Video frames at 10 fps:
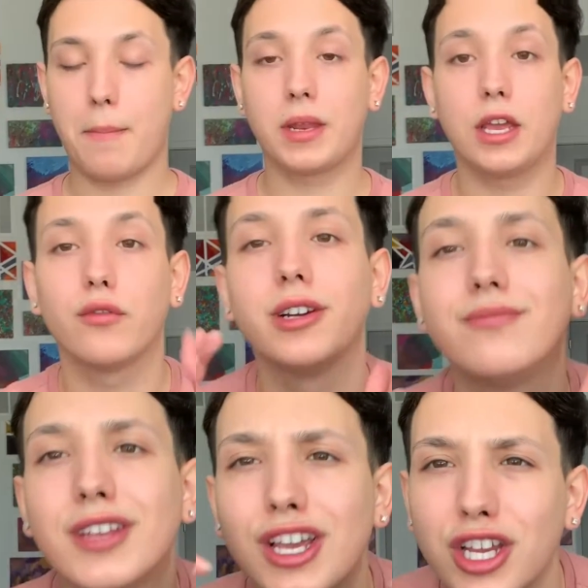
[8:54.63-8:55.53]
Get real.
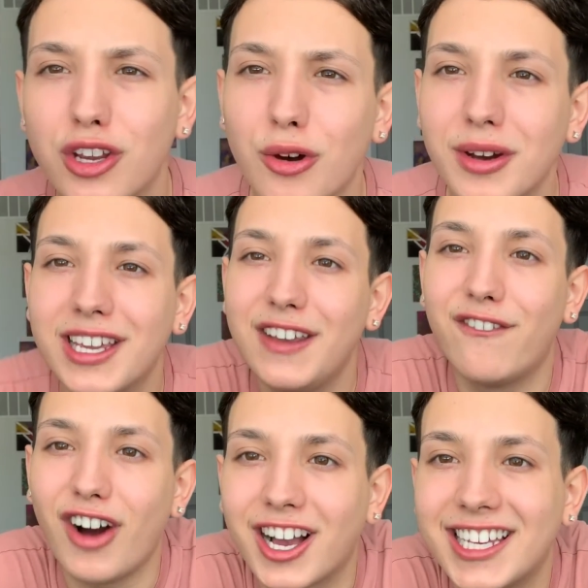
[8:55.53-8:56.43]
You know what he
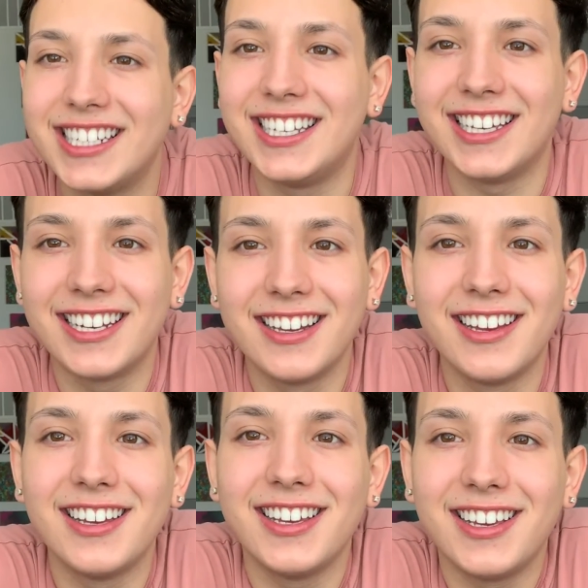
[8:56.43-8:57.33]
fucking did?
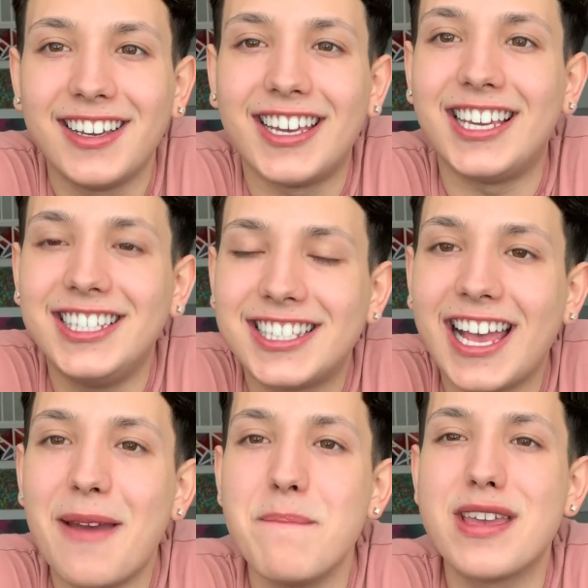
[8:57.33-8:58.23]
He
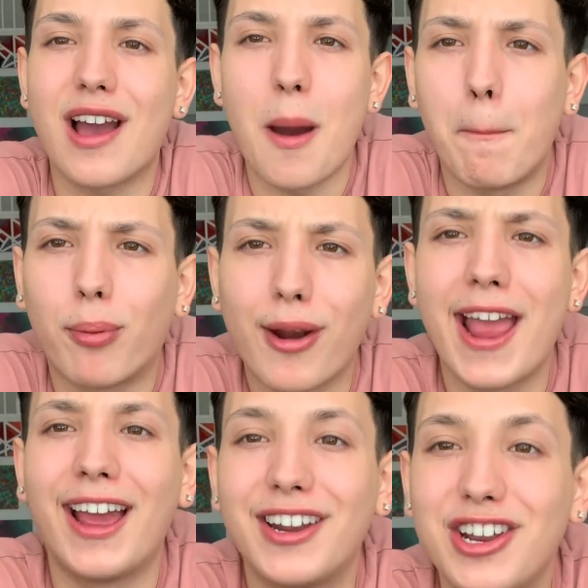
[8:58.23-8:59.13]
sent me a
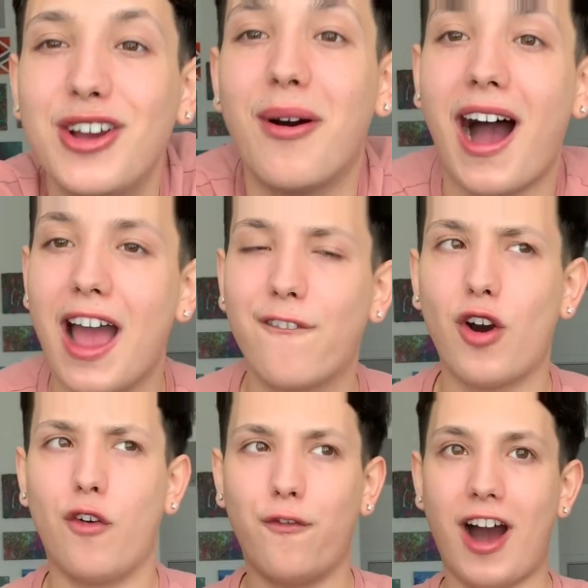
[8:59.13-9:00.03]
brand new
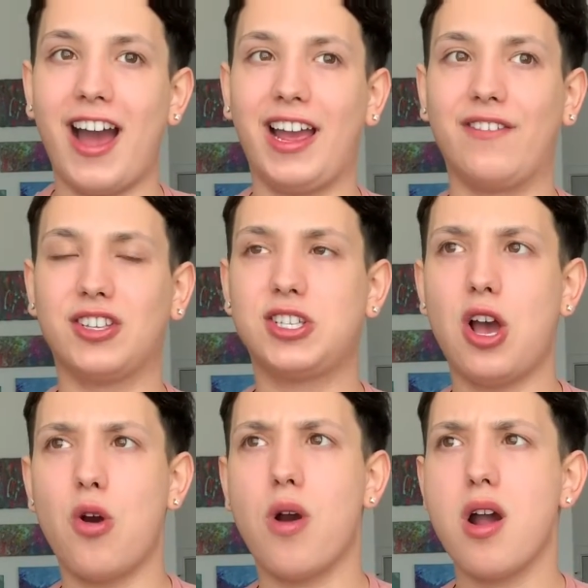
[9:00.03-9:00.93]
iPhone 5.
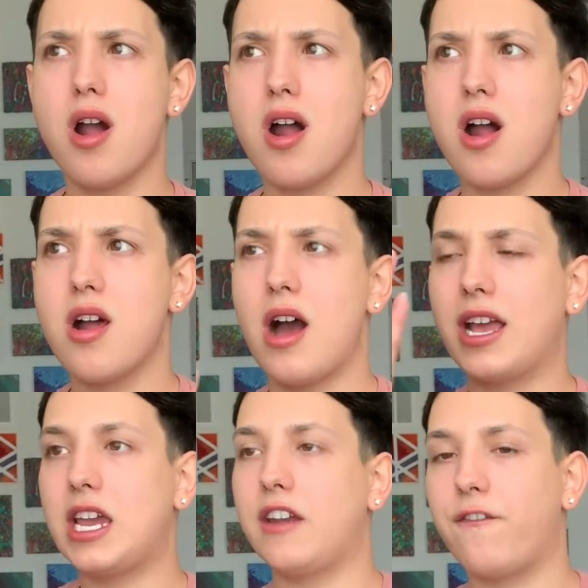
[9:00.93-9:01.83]
So,
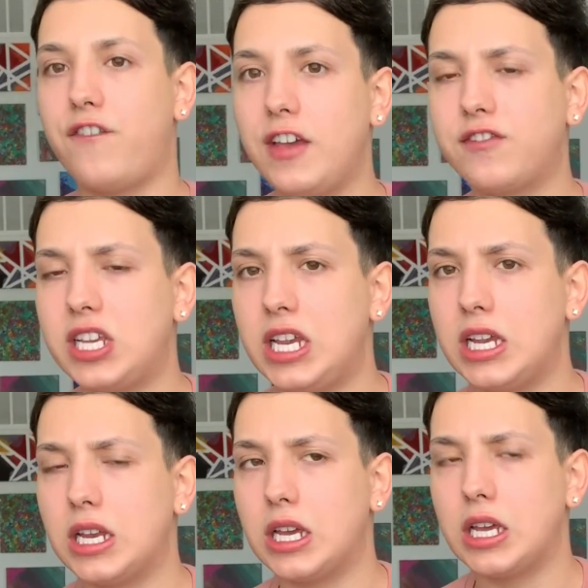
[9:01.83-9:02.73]
again,
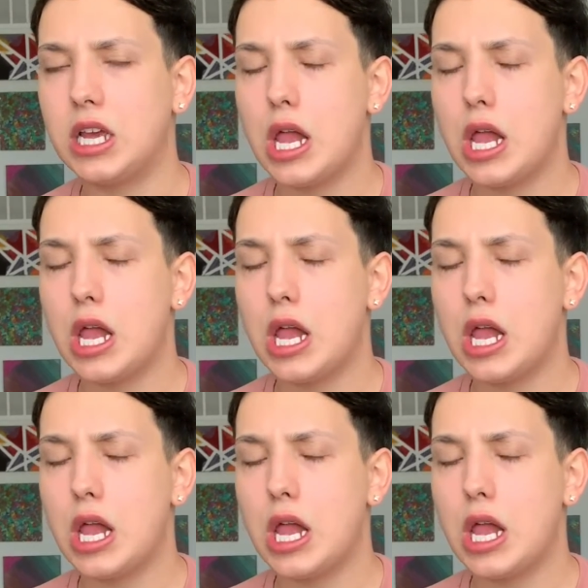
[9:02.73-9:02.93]
15.